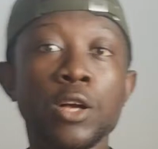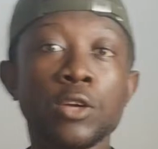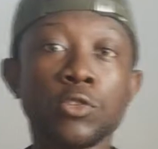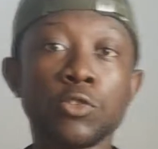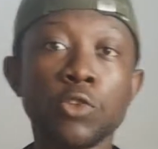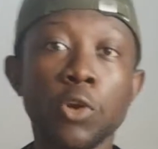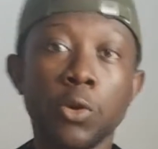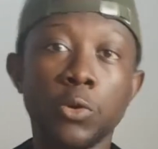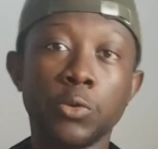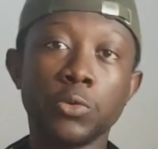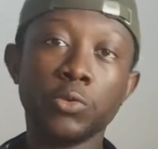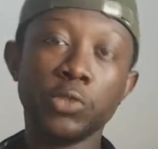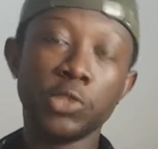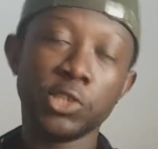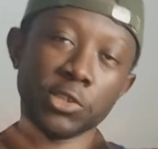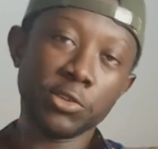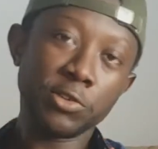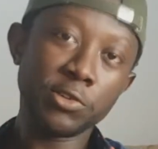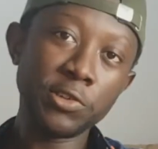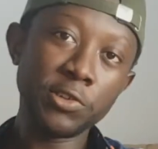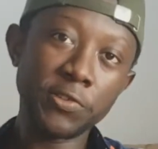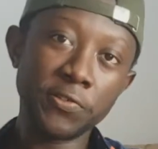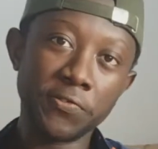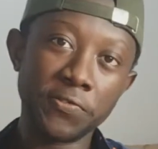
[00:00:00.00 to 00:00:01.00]
So,
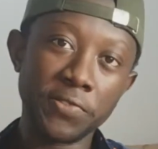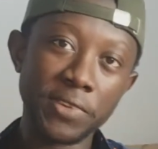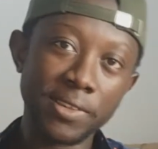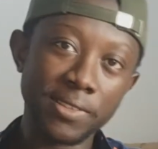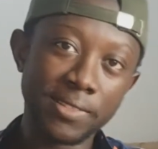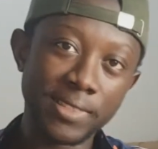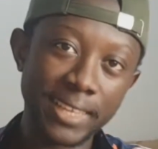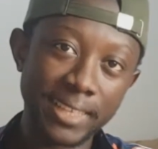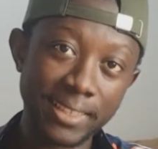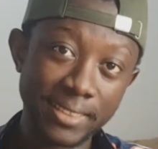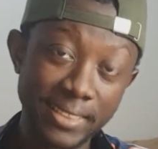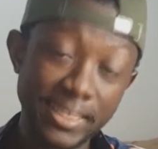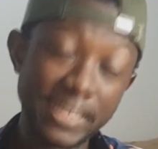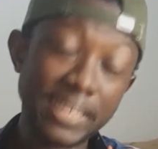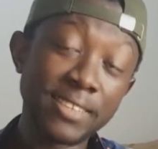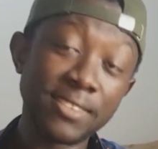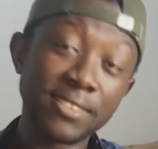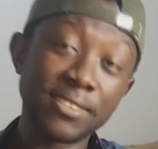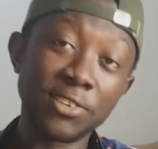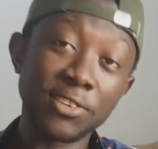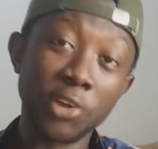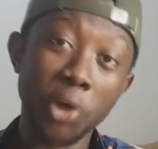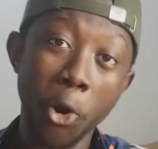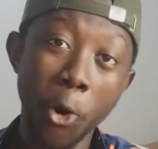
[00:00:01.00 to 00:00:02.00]
January 5th, and
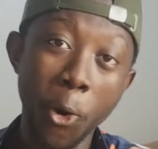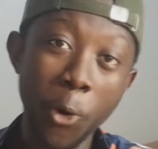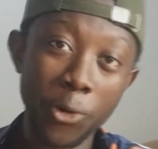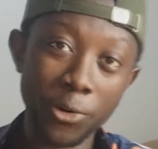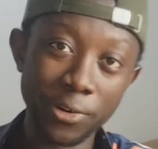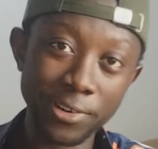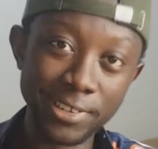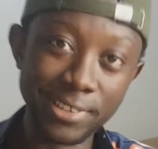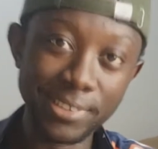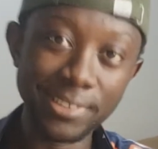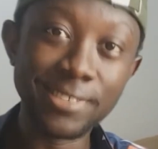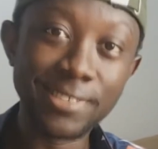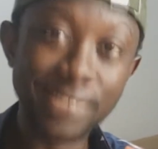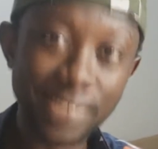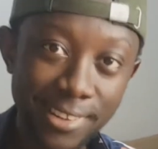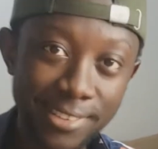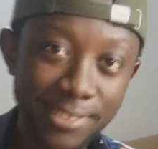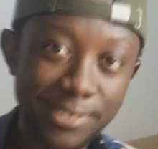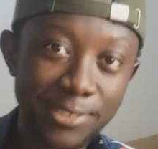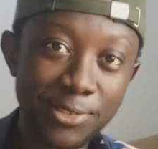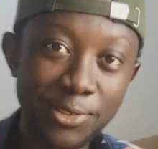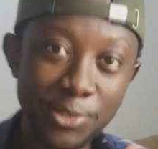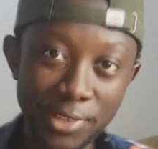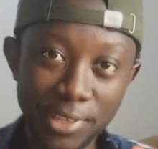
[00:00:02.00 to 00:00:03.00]
things are already
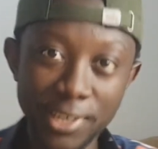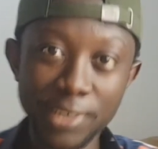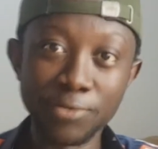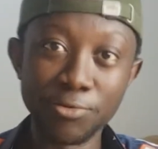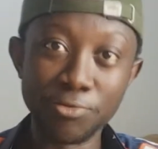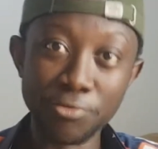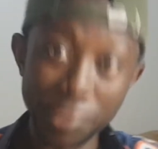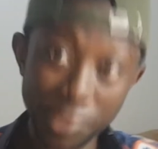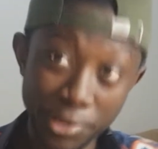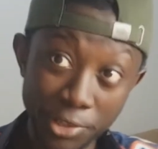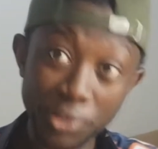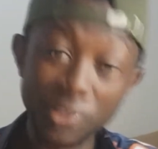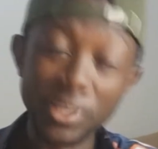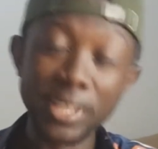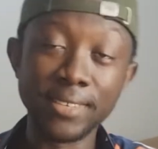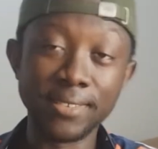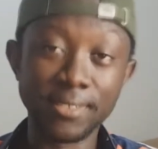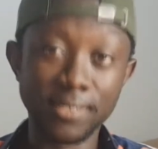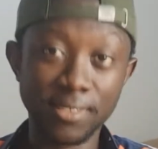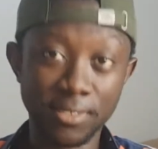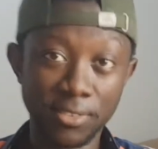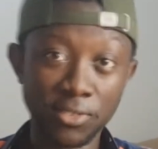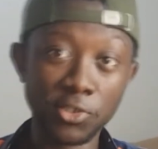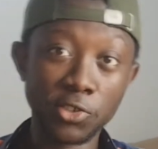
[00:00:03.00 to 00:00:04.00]
starting to get real
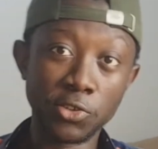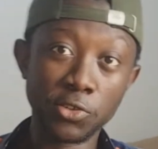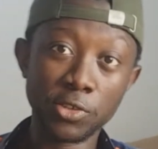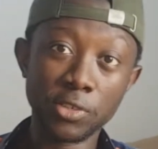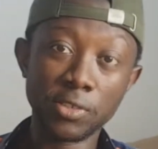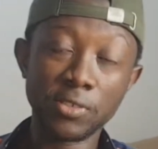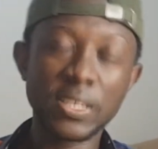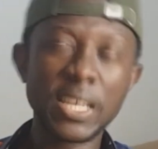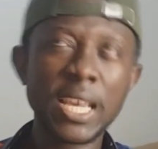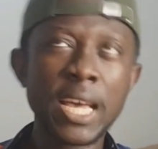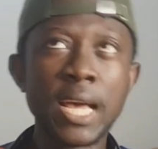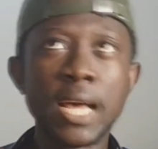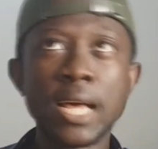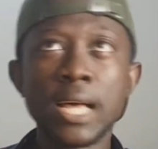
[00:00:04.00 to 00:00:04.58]
and serious.